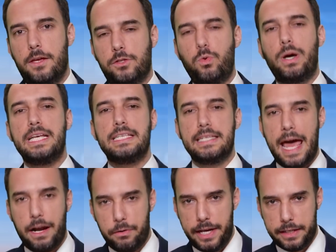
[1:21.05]
So what is
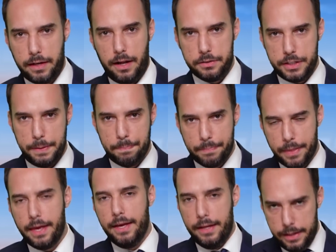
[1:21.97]
nanotechnology?
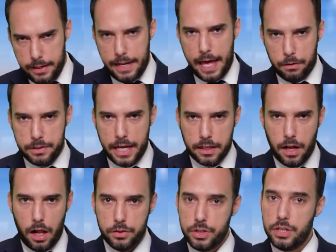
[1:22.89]

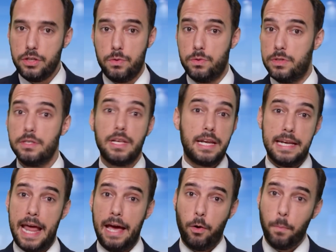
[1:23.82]
Nanotechnology uses
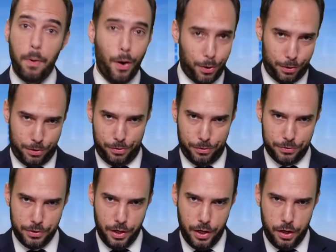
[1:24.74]

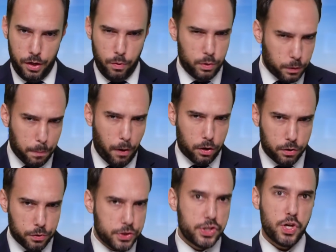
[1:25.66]
nanoparticles, which are
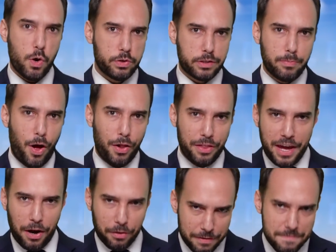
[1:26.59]
particles so small
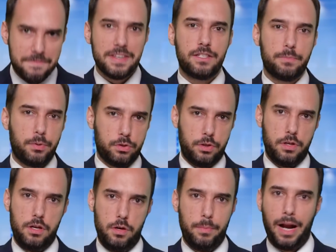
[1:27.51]
they are invisible to
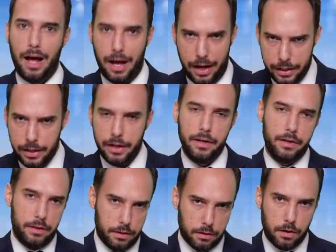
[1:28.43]
the human eye.
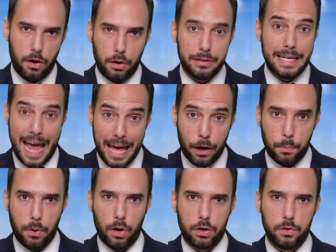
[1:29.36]
They're called
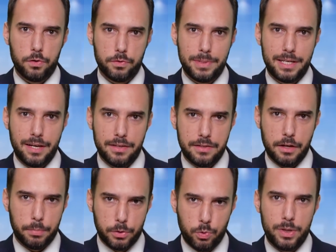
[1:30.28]
nanoparticles because
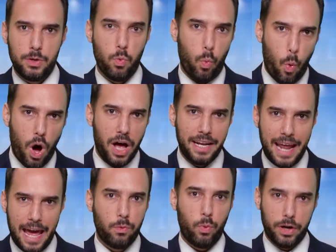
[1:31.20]
they're between one
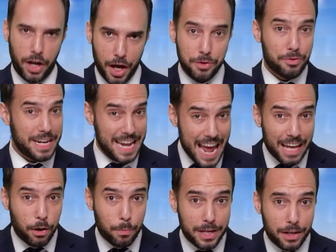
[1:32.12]
and one hundred
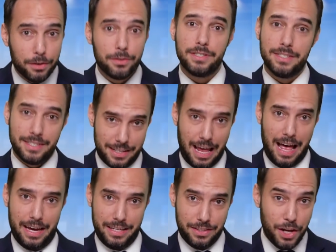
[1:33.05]
nanometers in
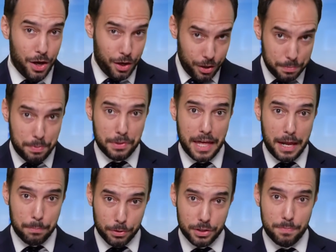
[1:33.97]
size. To put that
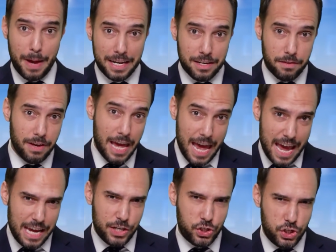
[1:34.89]
in perspective,
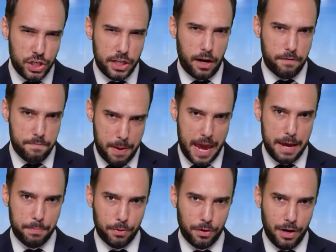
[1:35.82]
a sheet of
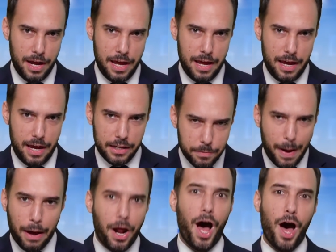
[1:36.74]
paper is
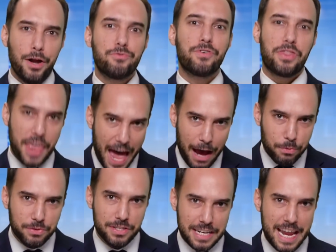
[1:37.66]
about one hundred
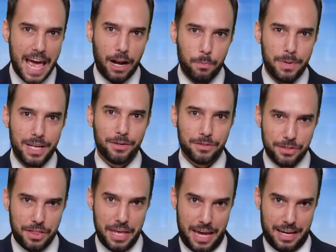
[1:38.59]
thousand nanometers
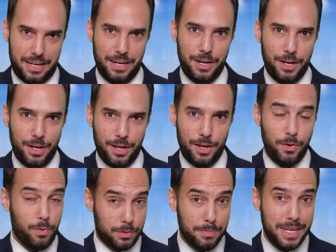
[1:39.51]
thick,
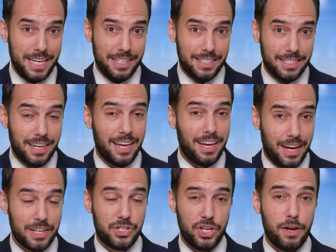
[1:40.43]
which means
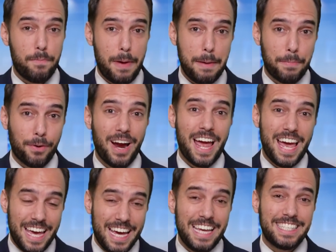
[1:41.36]
a sheet of paper
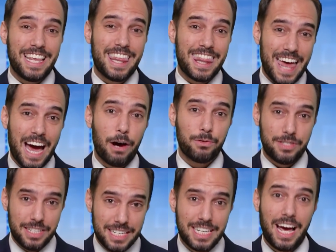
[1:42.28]
is one
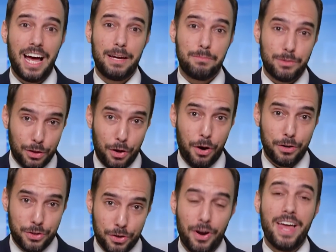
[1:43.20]
thousand times
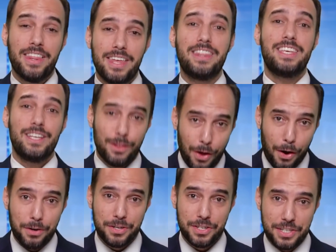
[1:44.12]
larger than the
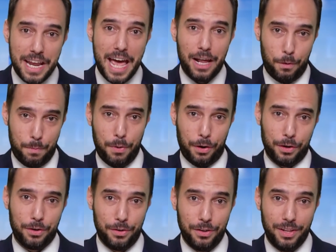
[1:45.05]
largest
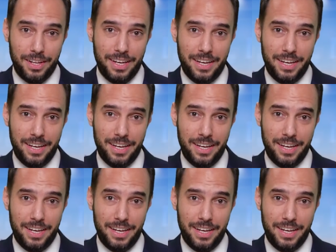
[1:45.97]
nanoparticle.